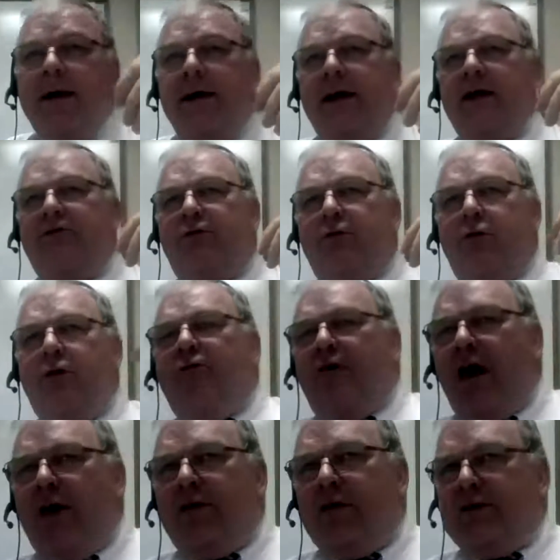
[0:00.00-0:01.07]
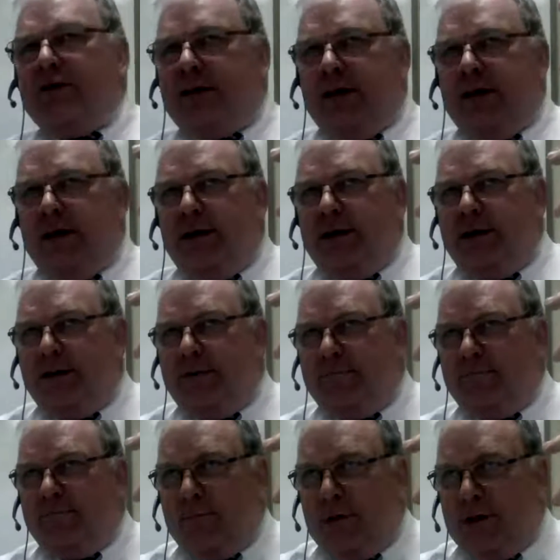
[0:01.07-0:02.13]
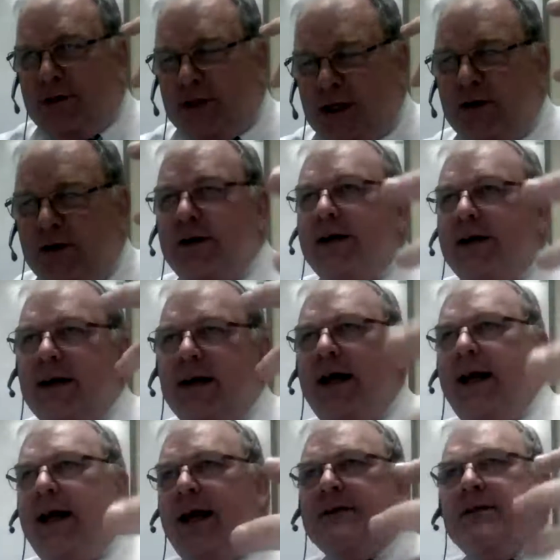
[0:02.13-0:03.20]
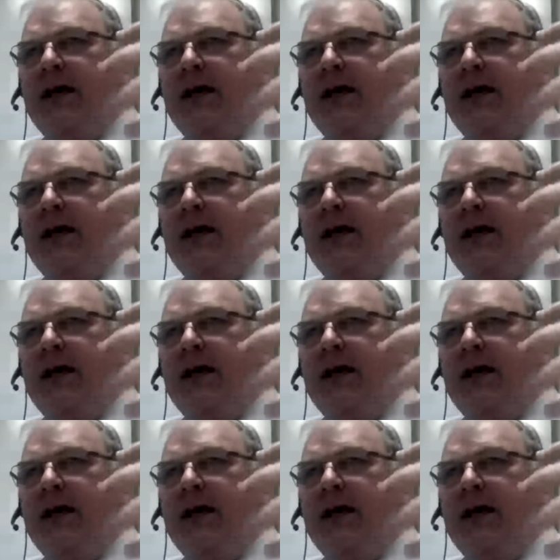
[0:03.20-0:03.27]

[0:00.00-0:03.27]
His forefathers, the Syrian kings,